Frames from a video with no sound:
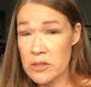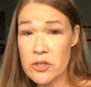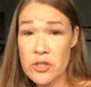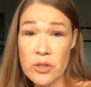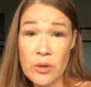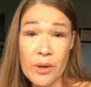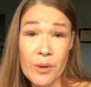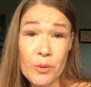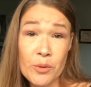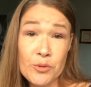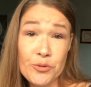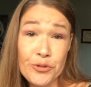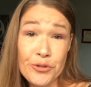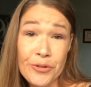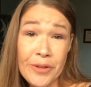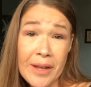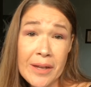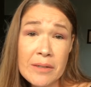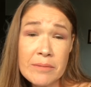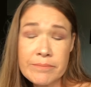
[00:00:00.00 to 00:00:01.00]
so I won't do
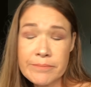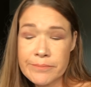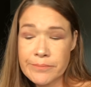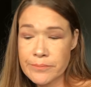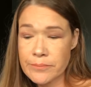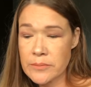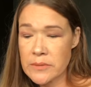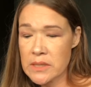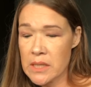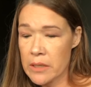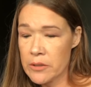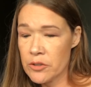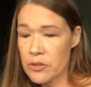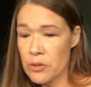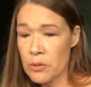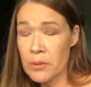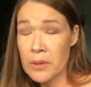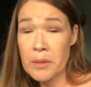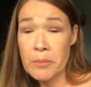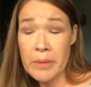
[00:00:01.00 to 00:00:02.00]
that.
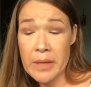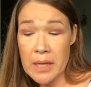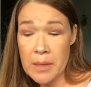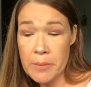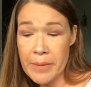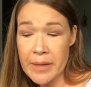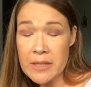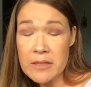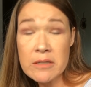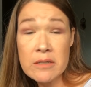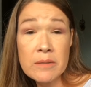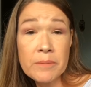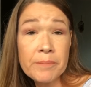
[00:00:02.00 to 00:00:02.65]
Don't want to make a mess.